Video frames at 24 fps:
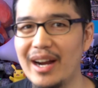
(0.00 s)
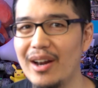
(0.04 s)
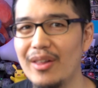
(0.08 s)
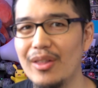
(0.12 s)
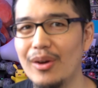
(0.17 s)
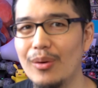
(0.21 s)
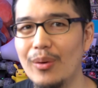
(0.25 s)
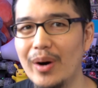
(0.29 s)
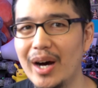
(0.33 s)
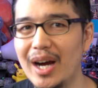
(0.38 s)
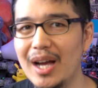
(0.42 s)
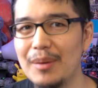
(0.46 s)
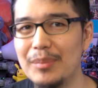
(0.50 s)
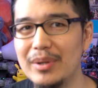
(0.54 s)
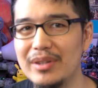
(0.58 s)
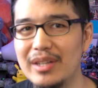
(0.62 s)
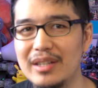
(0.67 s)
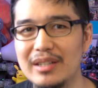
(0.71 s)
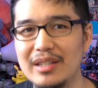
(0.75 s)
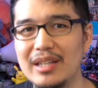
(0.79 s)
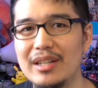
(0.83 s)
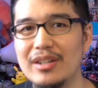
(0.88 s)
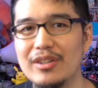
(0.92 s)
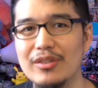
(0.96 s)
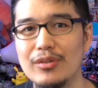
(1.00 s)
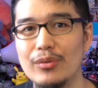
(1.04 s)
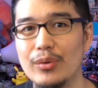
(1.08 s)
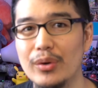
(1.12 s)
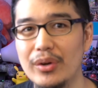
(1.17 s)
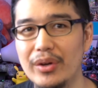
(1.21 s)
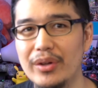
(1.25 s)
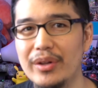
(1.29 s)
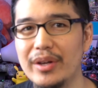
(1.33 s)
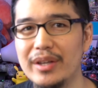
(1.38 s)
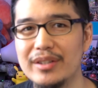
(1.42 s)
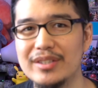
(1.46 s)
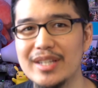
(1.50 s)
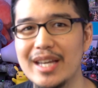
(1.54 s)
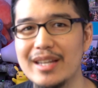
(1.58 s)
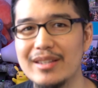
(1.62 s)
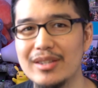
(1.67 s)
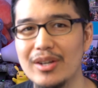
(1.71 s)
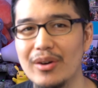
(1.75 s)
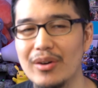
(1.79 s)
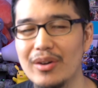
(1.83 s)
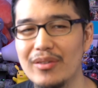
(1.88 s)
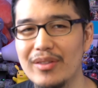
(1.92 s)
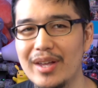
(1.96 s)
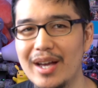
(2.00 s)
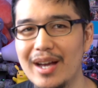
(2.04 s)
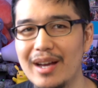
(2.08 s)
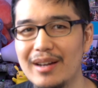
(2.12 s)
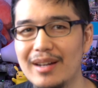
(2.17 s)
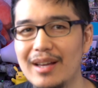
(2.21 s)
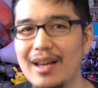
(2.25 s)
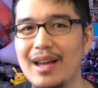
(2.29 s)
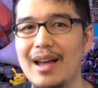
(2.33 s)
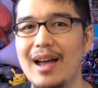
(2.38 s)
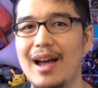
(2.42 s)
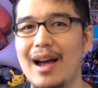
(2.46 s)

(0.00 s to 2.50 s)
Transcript: I don't know why, but they need to really take note of that.